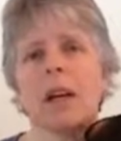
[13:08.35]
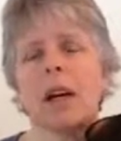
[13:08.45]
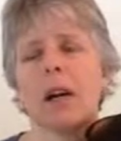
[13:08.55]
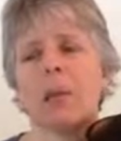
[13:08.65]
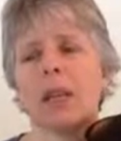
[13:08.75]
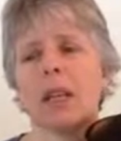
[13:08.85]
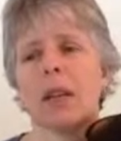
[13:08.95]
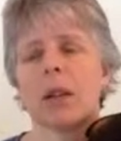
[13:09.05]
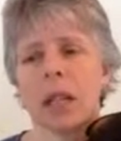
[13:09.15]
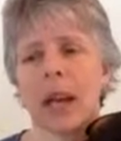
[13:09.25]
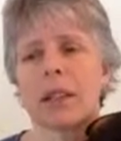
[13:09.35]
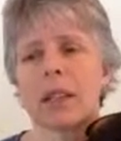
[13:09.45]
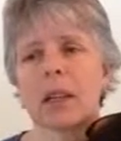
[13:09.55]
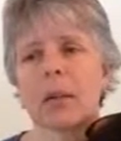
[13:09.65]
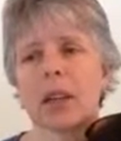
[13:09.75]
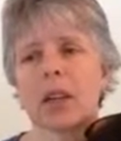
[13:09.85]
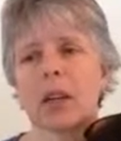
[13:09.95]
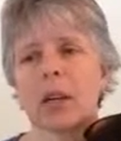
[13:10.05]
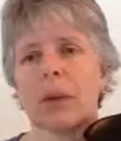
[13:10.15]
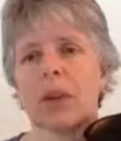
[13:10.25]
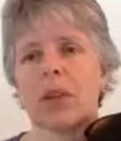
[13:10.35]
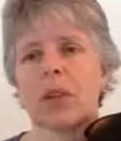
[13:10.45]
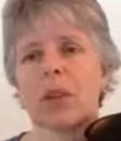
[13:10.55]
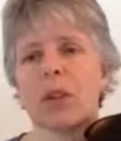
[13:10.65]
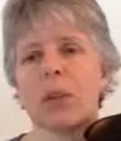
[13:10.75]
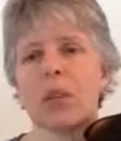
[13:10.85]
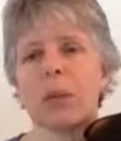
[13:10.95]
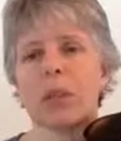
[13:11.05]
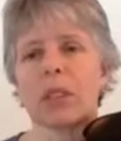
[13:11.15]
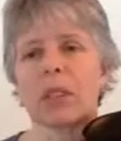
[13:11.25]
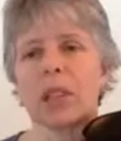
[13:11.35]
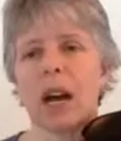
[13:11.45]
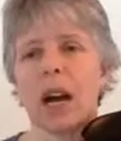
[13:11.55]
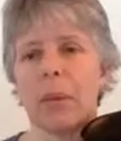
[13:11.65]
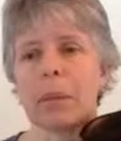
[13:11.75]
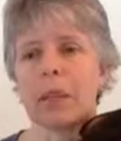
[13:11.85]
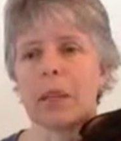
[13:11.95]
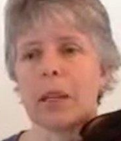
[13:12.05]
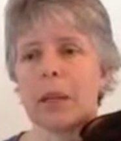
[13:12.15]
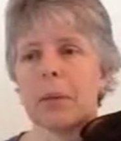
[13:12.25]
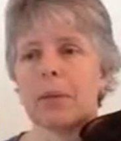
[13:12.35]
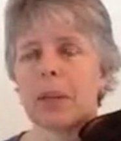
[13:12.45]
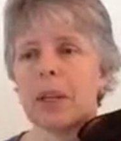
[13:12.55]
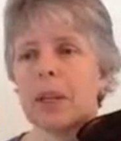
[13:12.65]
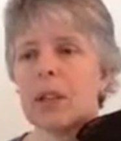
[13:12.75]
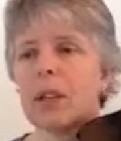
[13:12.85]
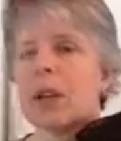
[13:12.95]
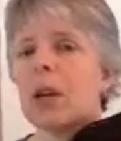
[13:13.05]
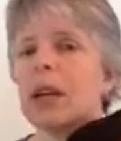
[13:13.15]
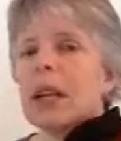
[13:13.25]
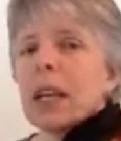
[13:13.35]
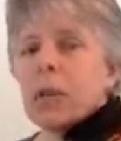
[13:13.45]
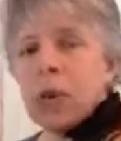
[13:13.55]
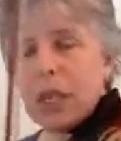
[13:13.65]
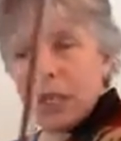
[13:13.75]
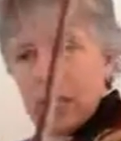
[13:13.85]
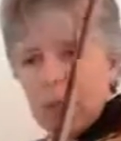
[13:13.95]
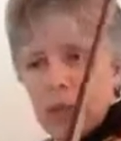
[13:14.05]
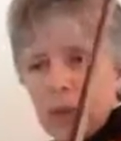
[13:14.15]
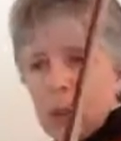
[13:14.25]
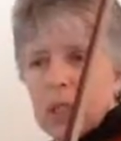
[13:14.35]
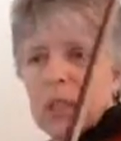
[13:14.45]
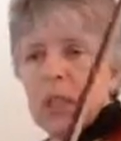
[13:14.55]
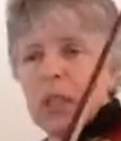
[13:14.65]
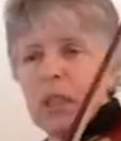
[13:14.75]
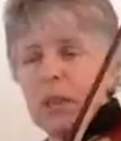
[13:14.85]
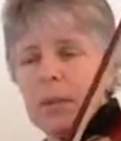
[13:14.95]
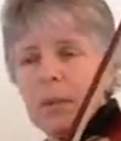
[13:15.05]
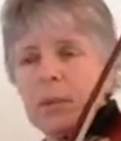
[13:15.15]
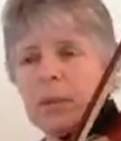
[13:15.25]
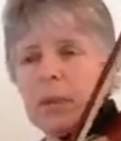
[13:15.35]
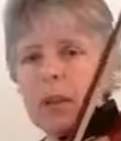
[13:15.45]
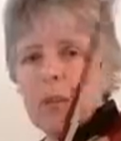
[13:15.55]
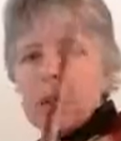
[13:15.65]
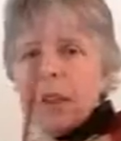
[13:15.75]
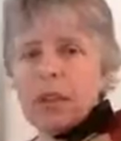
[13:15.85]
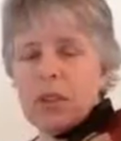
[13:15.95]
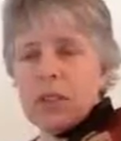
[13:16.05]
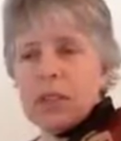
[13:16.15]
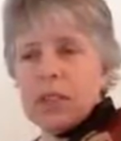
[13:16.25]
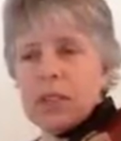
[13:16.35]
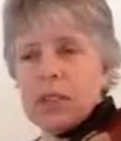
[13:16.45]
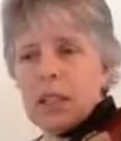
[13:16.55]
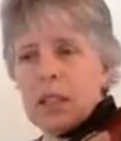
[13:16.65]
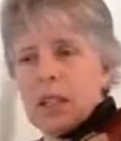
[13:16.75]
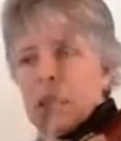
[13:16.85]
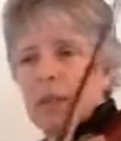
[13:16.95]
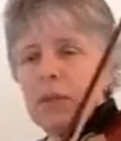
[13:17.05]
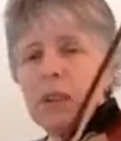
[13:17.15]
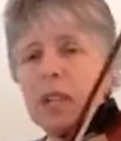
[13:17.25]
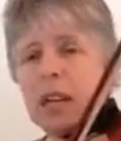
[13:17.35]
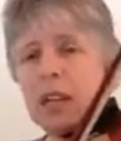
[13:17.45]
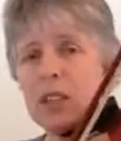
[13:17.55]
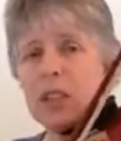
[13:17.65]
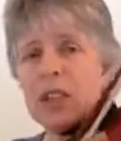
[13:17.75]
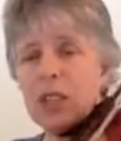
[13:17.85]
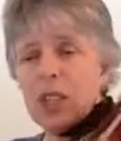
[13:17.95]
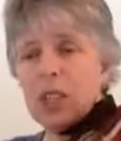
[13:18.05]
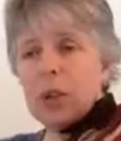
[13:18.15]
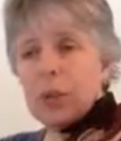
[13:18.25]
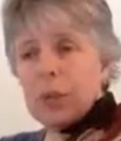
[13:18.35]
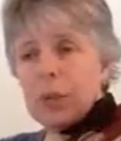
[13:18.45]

The last thing I'm going to talk about is you can do double stops. So again, we're in the first part of the song is. The first line is all a G chord.